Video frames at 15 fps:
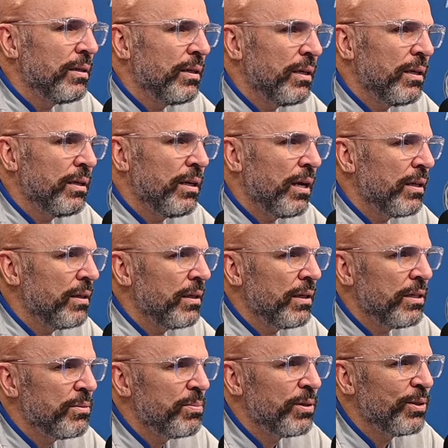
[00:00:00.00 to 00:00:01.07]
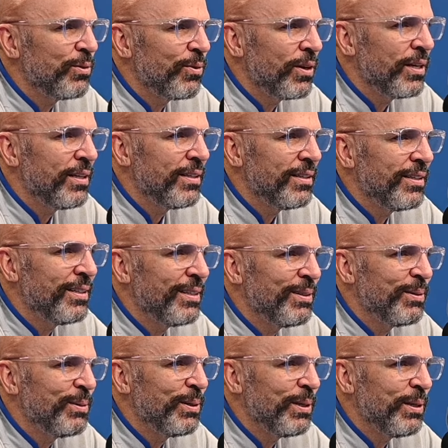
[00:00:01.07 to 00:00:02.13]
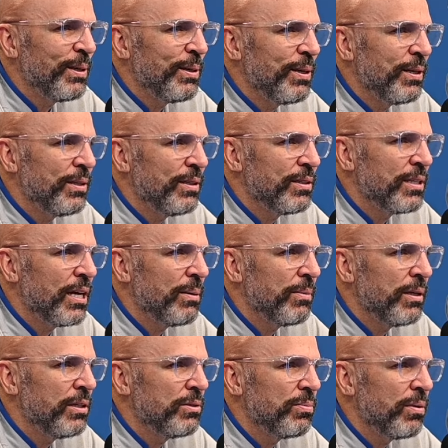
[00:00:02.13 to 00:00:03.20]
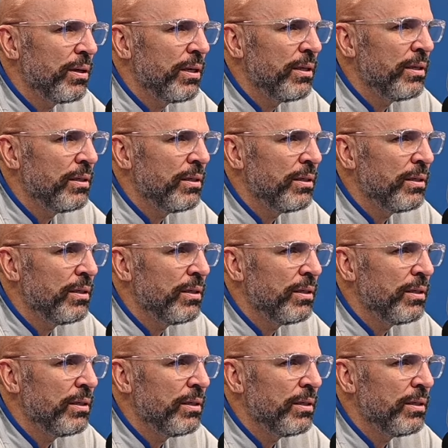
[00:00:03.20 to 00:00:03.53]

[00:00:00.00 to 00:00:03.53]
again, I think he's been great in the time that he's playing.